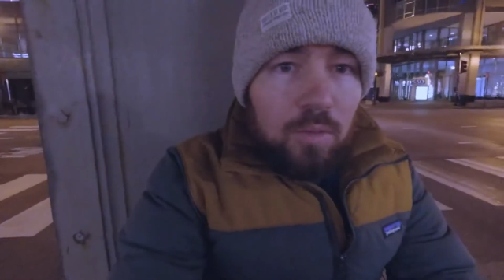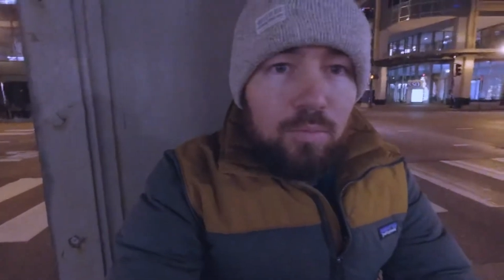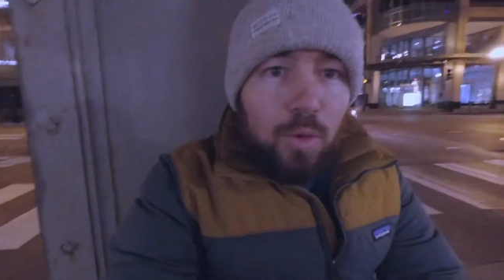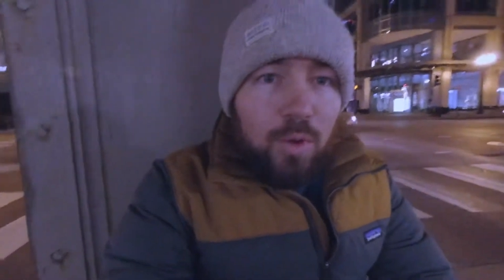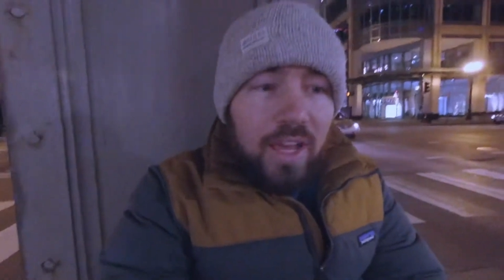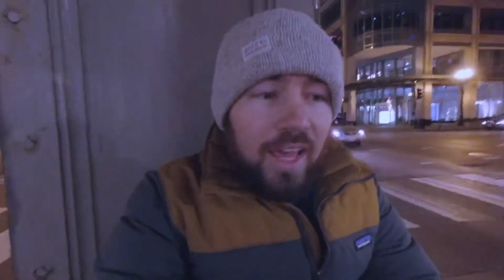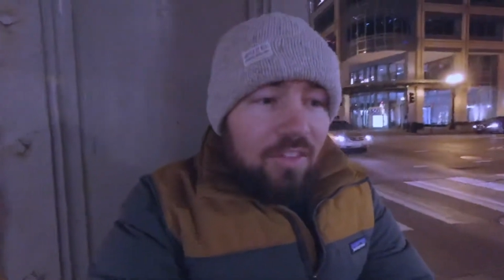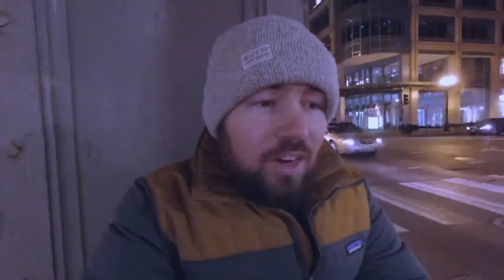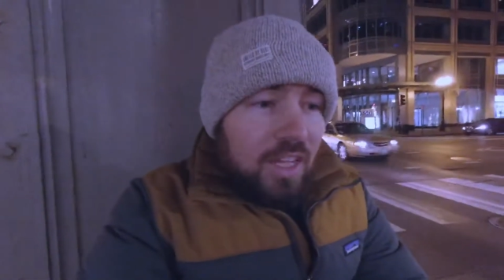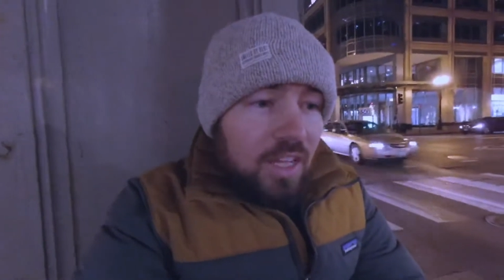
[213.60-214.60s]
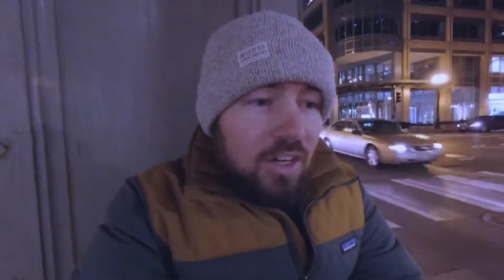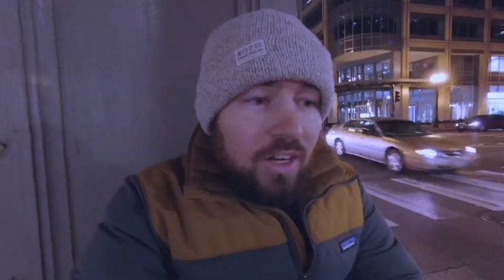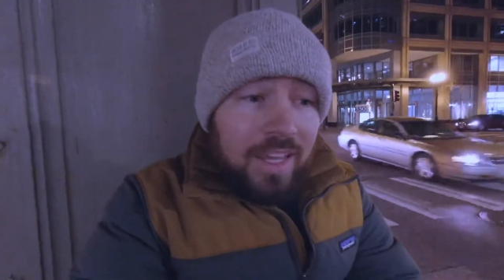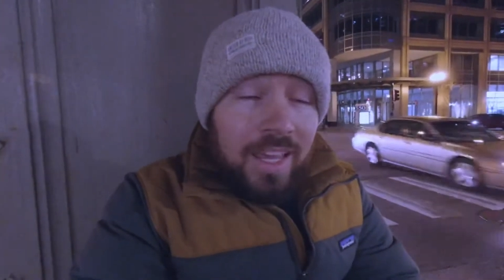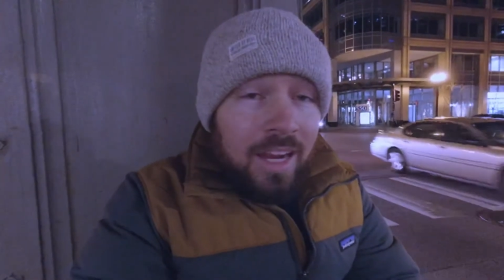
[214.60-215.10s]
But what I have right
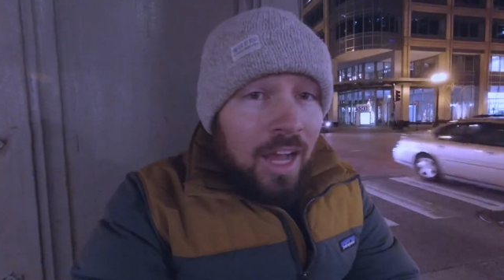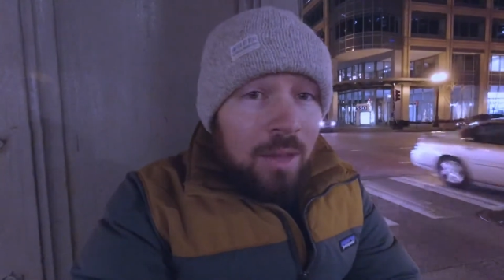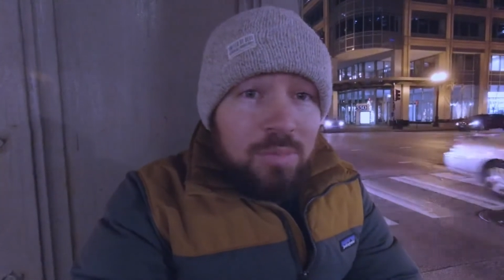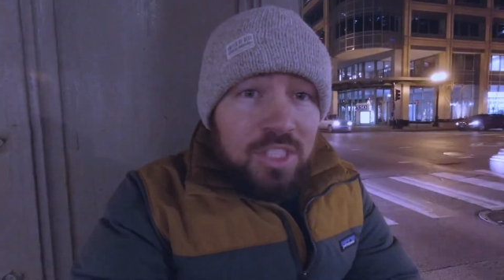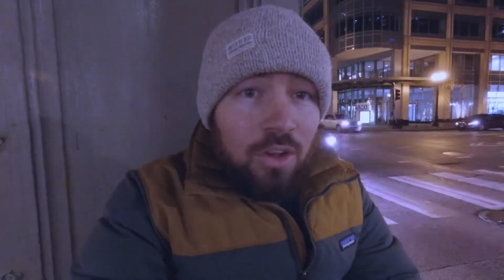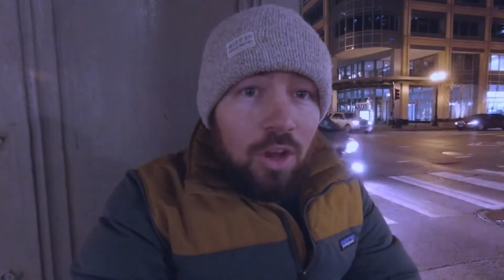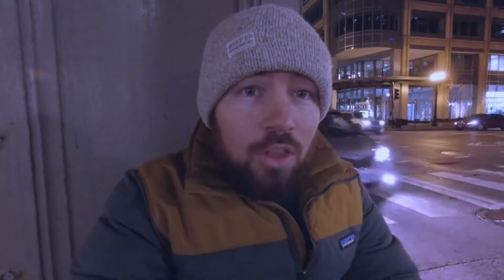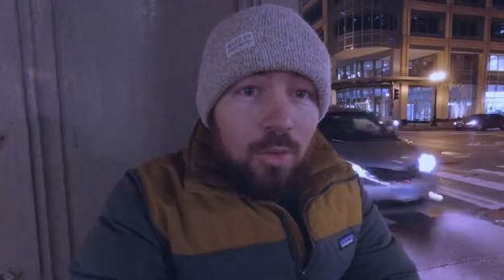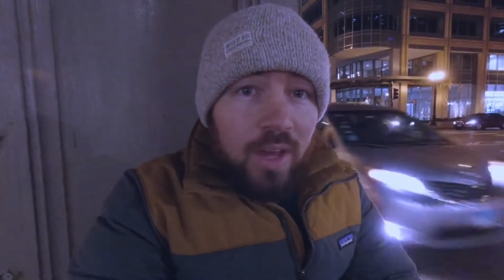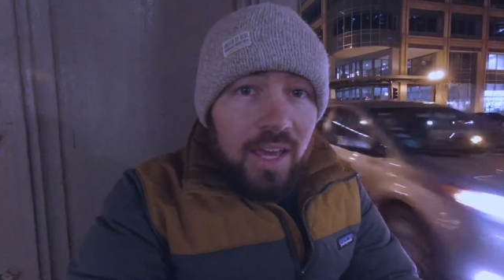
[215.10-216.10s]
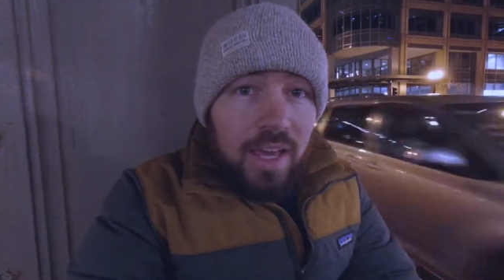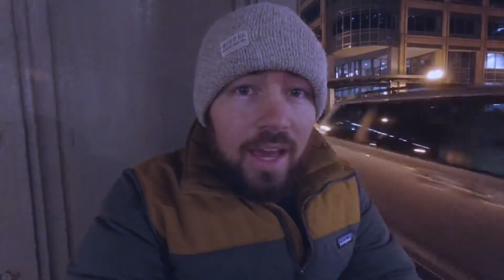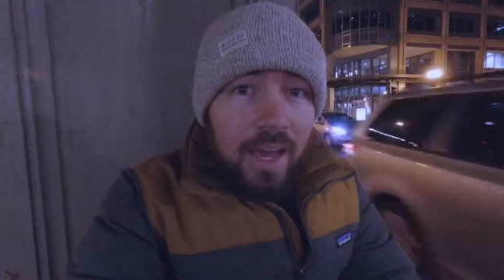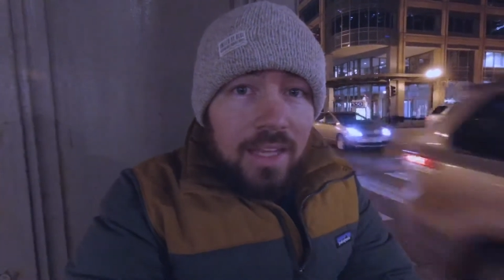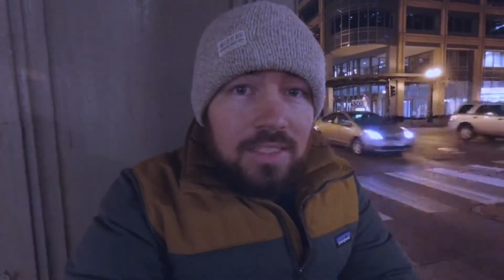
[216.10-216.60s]
here, again, I'm still all the way
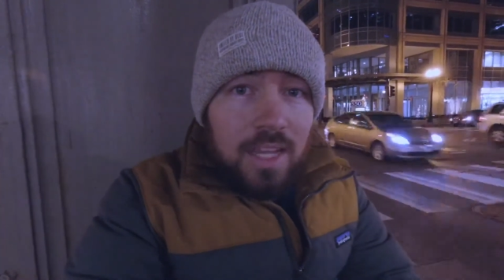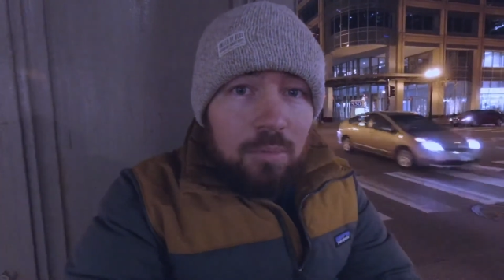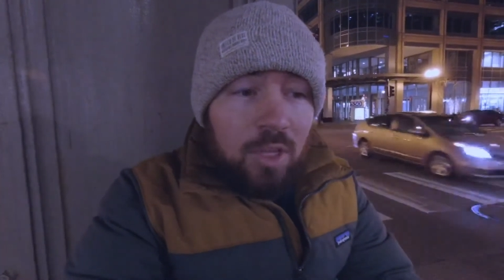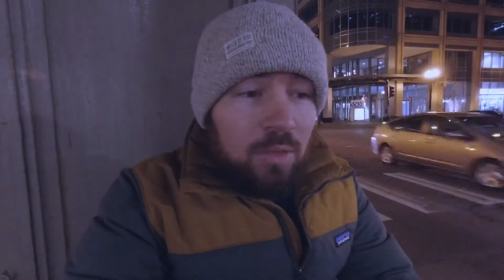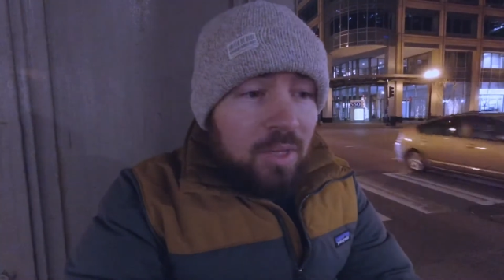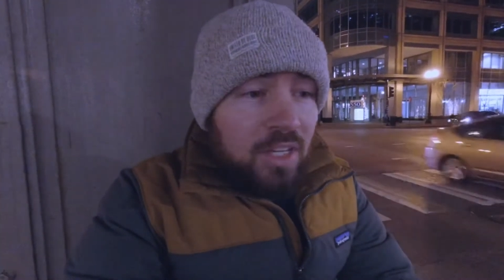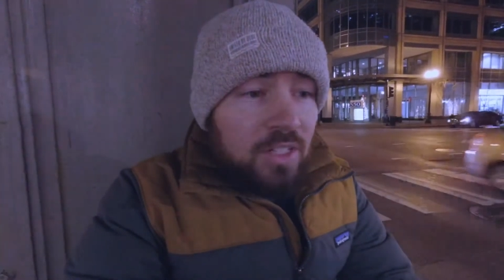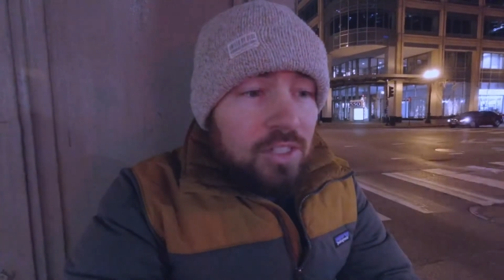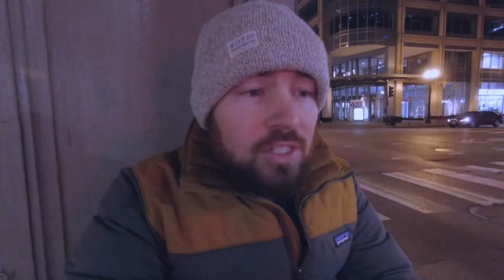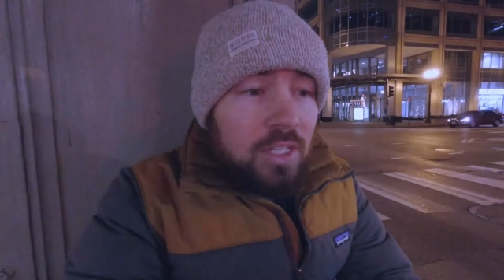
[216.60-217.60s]
at 10 millimeters.